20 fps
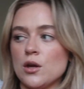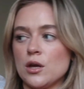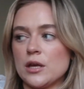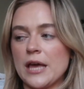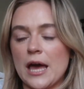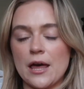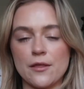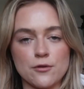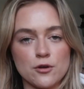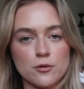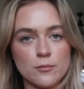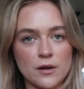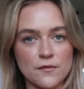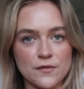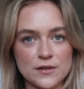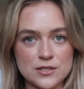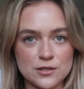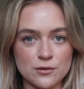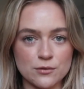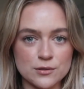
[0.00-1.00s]
get through my
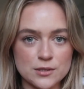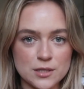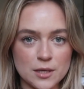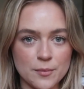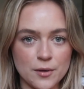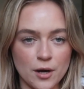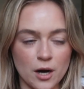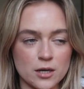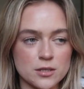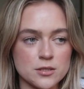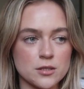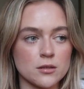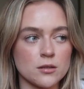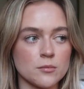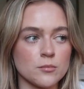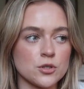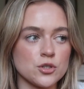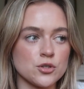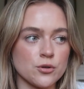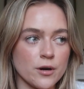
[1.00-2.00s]
physical TBR. So the
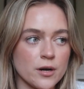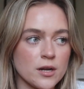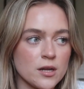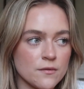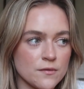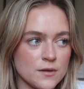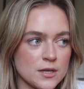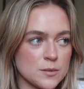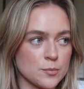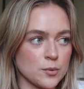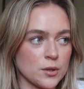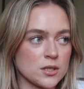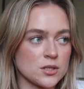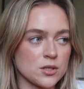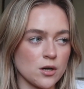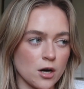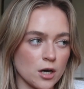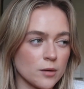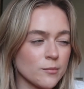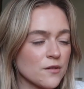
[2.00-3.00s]
majority of these books
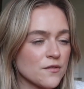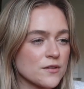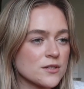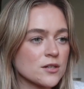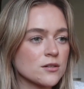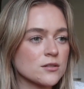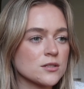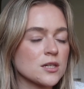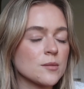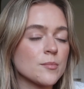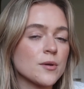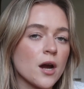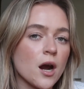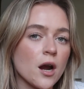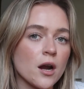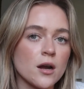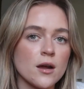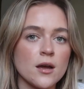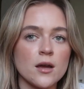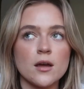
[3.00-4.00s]
are in my physical
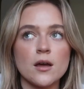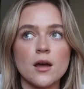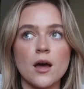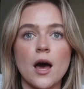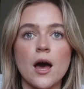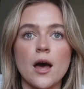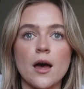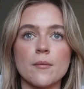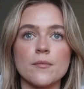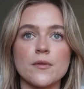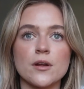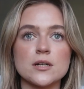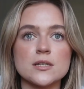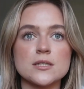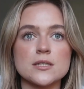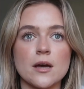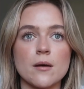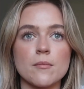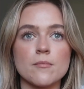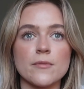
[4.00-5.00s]
TBR. There's
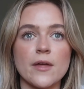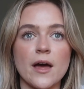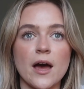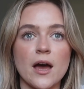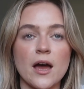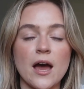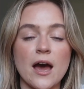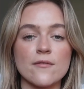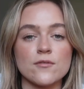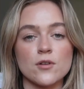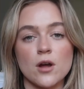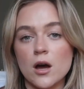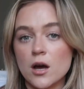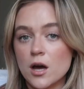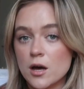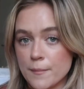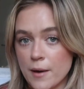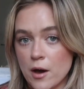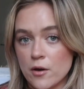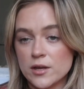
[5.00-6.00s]
some that have not
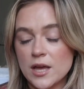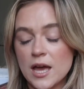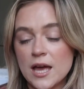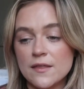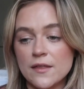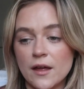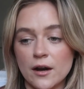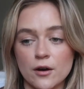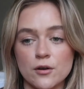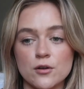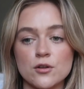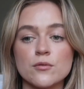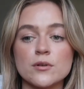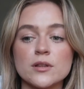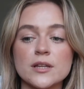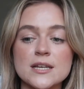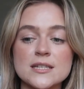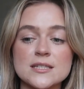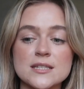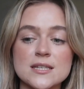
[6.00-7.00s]
come out yet that are new
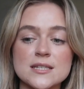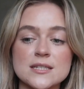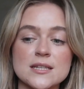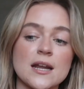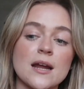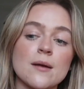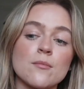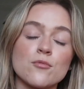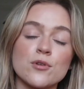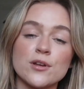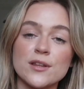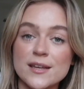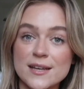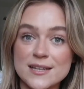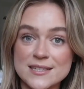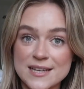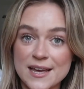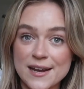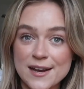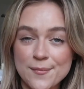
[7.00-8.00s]
releases that I'm really
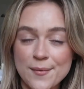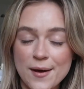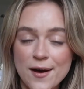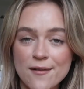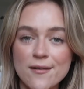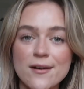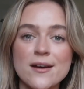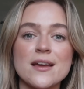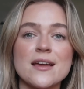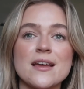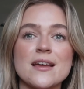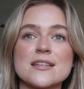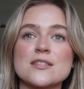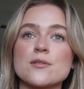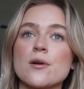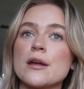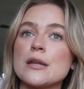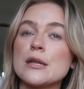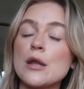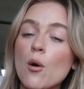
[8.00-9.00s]
excited about.
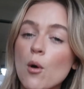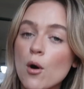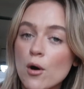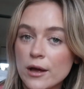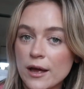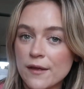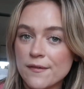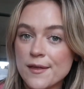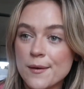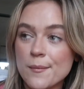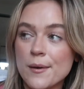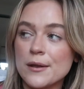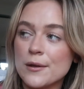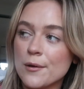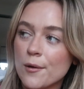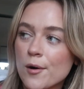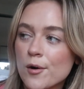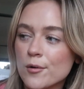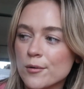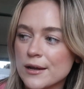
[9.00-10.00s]
So I know I'll get them, I
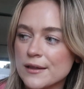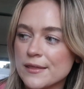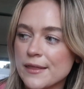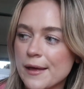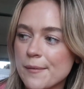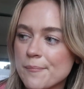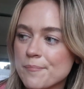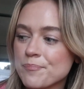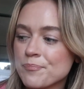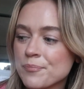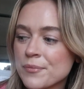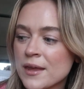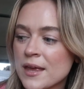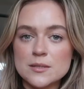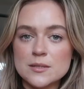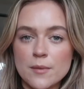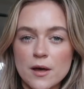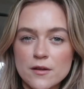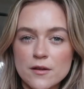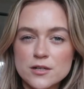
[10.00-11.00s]
know I'll read them. And
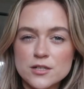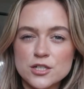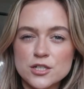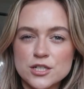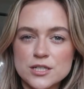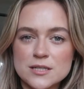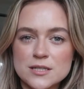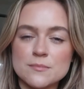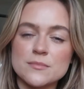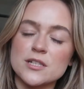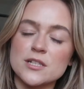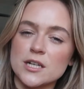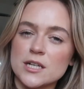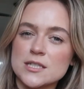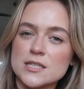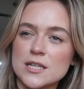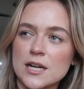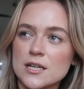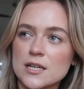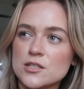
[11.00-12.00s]
some others are just some
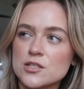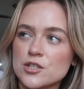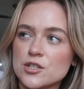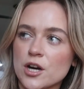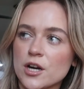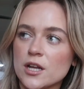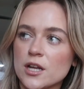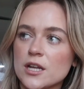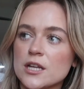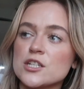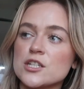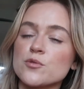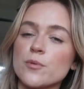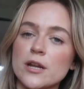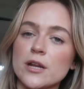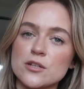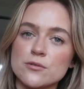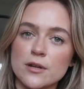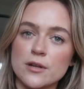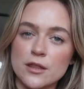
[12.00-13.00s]
series that I started in
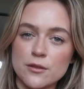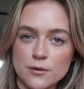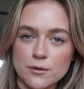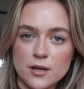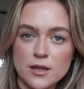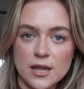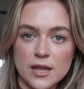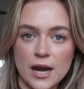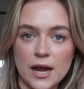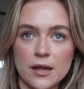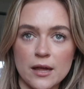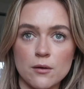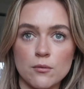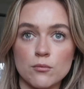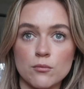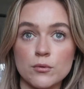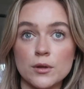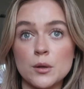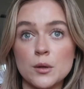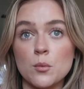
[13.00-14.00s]
2023 that I
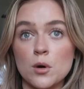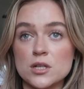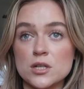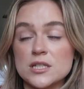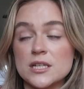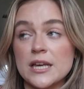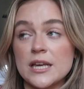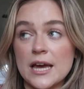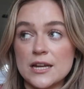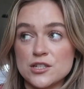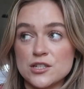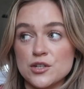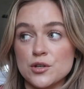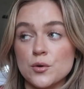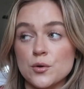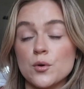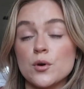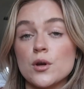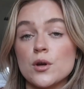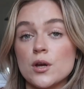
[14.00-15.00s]
really want to get
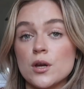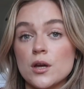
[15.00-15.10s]
to